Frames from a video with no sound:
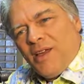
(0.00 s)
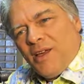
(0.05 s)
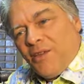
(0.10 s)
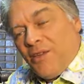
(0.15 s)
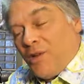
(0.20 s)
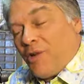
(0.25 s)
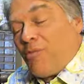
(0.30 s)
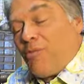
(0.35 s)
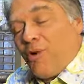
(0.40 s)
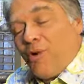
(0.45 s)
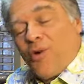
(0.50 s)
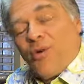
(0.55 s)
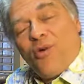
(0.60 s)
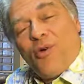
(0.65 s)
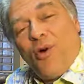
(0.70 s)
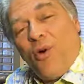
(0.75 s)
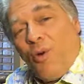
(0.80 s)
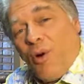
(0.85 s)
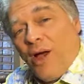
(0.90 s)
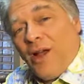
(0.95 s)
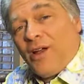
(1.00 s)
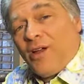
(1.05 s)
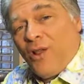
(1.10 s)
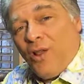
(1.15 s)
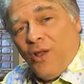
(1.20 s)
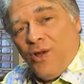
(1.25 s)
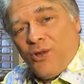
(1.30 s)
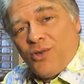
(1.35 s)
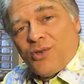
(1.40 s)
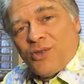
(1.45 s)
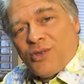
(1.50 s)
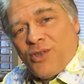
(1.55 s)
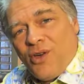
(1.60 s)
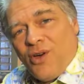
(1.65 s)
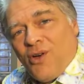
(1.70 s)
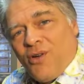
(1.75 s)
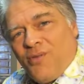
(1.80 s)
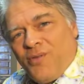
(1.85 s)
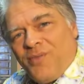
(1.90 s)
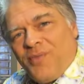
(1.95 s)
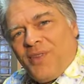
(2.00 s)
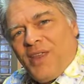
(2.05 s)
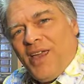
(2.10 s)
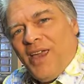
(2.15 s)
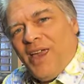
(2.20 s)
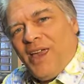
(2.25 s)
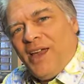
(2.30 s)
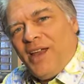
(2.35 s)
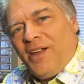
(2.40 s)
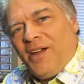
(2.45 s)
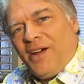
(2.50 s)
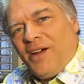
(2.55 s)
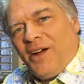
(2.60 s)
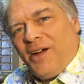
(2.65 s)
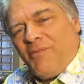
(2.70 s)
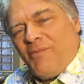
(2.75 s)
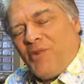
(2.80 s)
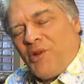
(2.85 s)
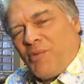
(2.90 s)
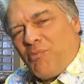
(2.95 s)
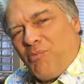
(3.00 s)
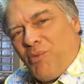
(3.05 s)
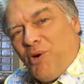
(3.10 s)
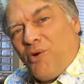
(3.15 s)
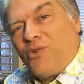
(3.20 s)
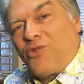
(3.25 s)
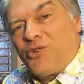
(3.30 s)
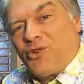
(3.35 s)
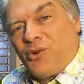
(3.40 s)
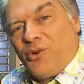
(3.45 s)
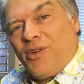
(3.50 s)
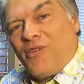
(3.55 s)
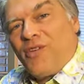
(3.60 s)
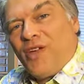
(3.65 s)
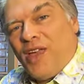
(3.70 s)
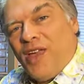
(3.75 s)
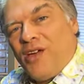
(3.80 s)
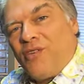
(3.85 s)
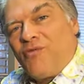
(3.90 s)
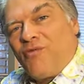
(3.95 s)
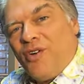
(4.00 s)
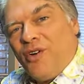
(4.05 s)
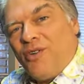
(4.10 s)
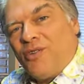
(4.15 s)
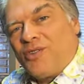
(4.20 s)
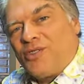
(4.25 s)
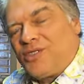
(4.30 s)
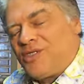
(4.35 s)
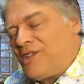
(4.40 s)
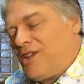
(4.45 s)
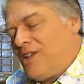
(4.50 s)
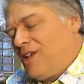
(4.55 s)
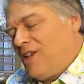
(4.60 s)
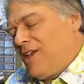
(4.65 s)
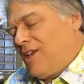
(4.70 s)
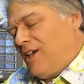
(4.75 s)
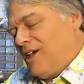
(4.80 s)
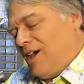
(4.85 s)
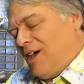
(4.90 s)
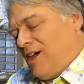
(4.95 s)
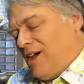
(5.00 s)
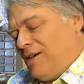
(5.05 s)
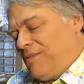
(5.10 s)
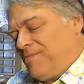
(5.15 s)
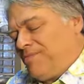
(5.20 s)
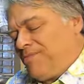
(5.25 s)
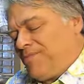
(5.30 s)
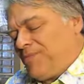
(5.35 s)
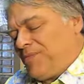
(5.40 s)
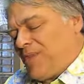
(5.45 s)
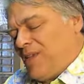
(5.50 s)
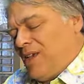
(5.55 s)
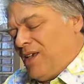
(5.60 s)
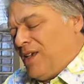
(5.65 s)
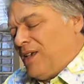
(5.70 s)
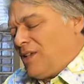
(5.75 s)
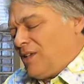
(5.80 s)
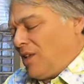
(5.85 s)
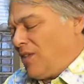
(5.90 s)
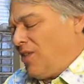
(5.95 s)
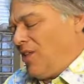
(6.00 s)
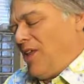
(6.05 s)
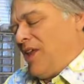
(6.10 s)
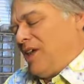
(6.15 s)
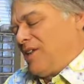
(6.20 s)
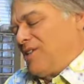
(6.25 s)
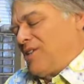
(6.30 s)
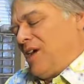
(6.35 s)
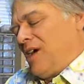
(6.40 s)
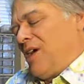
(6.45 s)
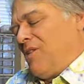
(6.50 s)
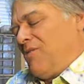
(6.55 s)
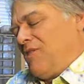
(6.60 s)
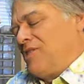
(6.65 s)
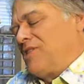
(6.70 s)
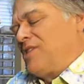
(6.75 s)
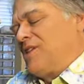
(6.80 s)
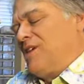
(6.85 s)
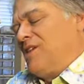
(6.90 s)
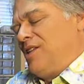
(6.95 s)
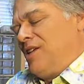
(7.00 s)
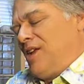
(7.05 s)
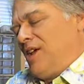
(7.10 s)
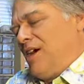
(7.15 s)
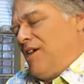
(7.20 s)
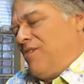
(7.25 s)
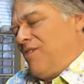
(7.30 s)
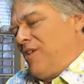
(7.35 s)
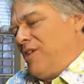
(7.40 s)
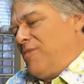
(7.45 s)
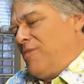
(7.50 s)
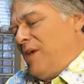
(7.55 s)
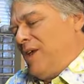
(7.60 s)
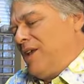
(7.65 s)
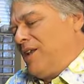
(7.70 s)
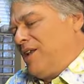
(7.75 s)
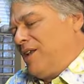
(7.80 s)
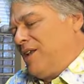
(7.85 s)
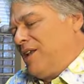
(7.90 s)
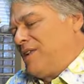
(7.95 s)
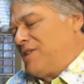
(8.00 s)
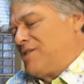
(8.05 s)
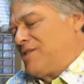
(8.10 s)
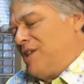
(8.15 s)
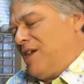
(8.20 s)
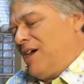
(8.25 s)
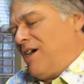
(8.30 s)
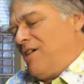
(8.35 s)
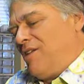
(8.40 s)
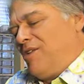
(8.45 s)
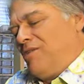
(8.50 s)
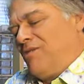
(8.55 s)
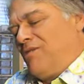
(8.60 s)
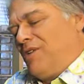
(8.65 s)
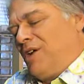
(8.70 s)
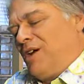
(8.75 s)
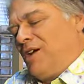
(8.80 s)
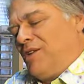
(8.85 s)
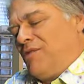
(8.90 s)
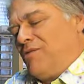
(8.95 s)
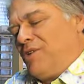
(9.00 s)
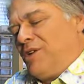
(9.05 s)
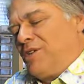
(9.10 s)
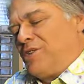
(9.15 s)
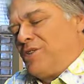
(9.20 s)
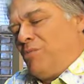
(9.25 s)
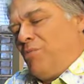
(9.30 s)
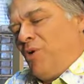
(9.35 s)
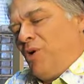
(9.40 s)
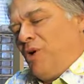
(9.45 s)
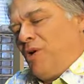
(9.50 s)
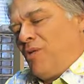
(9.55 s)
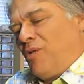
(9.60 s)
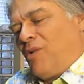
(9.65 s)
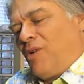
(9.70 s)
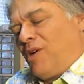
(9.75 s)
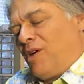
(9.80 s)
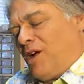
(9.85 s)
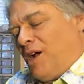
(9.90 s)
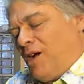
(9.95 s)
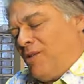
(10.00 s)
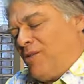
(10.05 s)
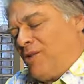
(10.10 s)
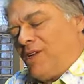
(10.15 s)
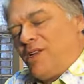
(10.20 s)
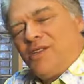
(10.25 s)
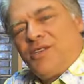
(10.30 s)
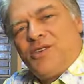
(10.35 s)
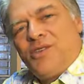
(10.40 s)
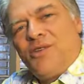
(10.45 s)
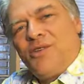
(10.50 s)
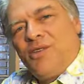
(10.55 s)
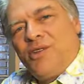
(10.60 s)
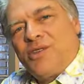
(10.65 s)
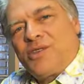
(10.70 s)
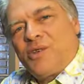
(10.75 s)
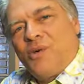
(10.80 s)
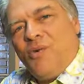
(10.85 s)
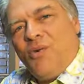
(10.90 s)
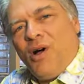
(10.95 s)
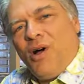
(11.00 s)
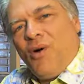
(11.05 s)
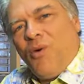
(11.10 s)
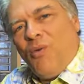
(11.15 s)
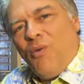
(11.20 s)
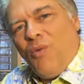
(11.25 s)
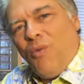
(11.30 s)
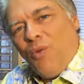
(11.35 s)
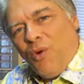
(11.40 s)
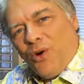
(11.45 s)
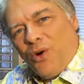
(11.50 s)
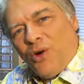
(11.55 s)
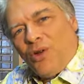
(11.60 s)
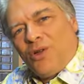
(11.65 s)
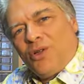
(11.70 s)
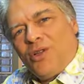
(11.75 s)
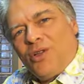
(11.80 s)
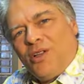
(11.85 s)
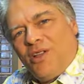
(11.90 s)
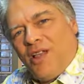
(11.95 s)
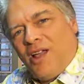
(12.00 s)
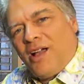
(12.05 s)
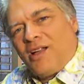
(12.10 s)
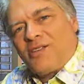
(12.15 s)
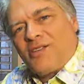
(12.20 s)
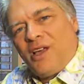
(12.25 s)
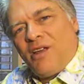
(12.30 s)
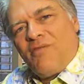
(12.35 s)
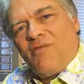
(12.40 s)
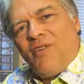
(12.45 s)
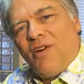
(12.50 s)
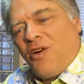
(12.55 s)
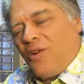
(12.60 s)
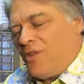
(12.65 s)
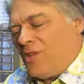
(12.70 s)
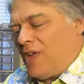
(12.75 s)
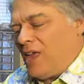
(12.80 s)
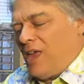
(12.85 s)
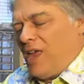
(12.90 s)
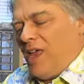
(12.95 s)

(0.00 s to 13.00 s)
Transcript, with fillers: They're both quite close though, and um, they're both terrific headphones. Um, nonetheless, I would say that HiFiMAN has now uh, reached the point where I would consider this a, a world-class headphone,